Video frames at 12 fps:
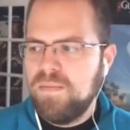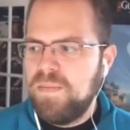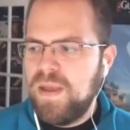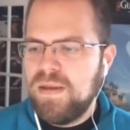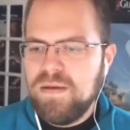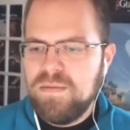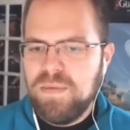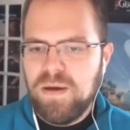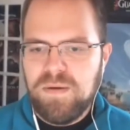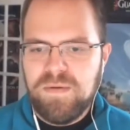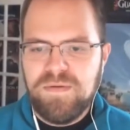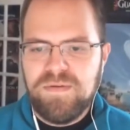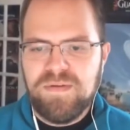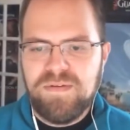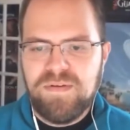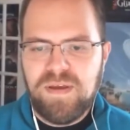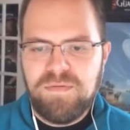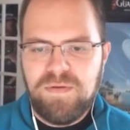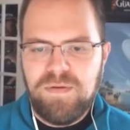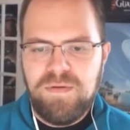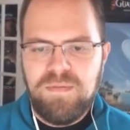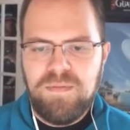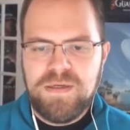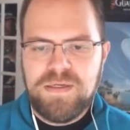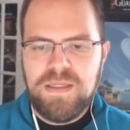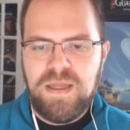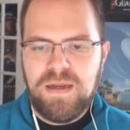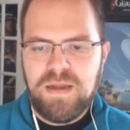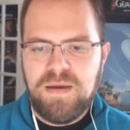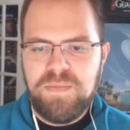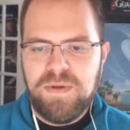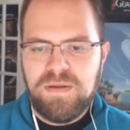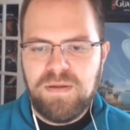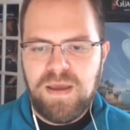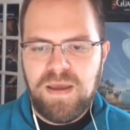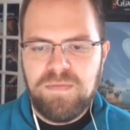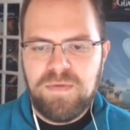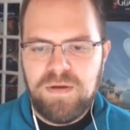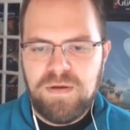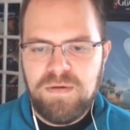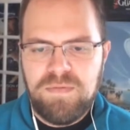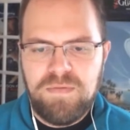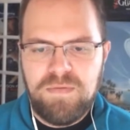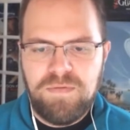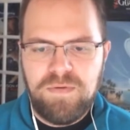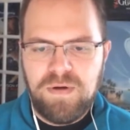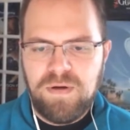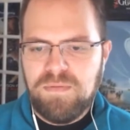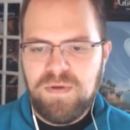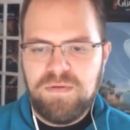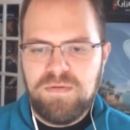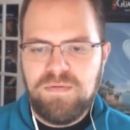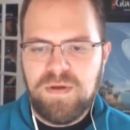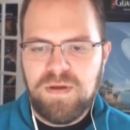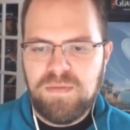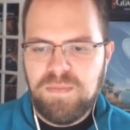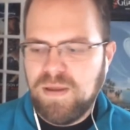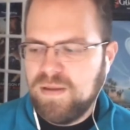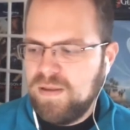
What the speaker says: Bones and stuff. You mentioned that a couple of times. I know even for our rigs, you talked about that.